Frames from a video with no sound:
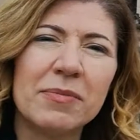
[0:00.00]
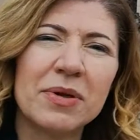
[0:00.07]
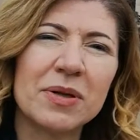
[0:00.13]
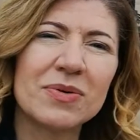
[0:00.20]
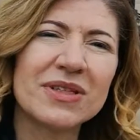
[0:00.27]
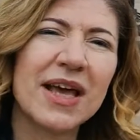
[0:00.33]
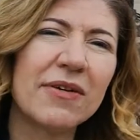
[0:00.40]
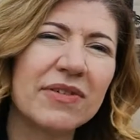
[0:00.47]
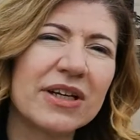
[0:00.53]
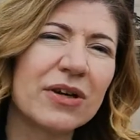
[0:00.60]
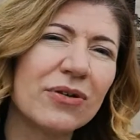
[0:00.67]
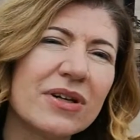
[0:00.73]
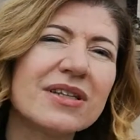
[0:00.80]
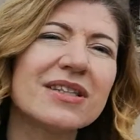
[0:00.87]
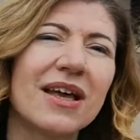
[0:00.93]
but he was heavily
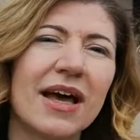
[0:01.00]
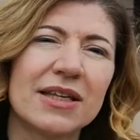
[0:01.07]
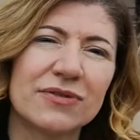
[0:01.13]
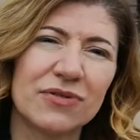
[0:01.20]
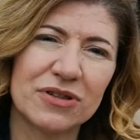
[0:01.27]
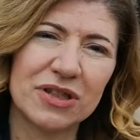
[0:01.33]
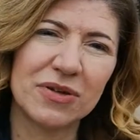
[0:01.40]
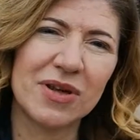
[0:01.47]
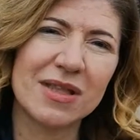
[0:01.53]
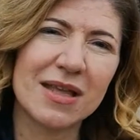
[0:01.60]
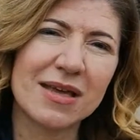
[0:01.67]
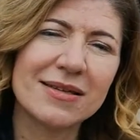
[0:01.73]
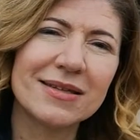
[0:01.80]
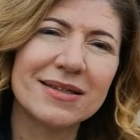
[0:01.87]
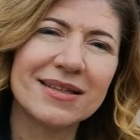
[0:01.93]
criticized for doing
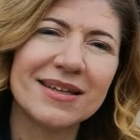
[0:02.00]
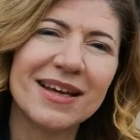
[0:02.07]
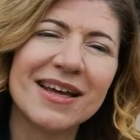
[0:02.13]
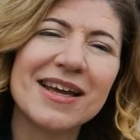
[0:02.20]
this